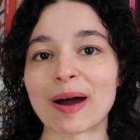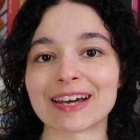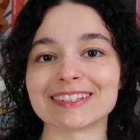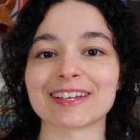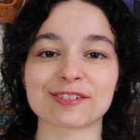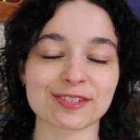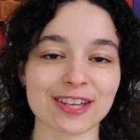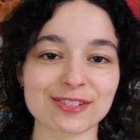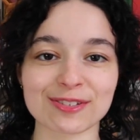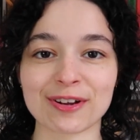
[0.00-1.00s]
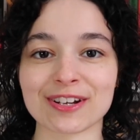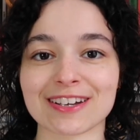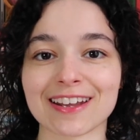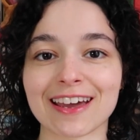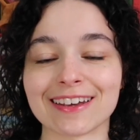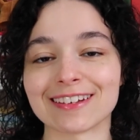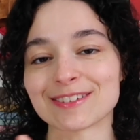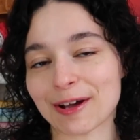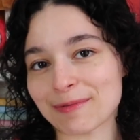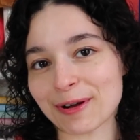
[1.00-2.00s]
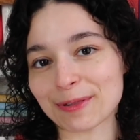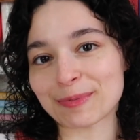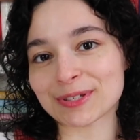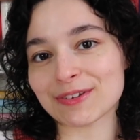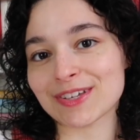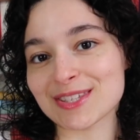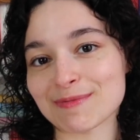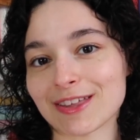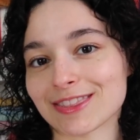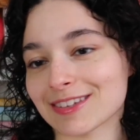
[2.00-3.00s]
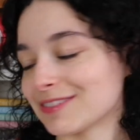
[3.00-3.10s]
But let's just get started and talk about all the books I read this month.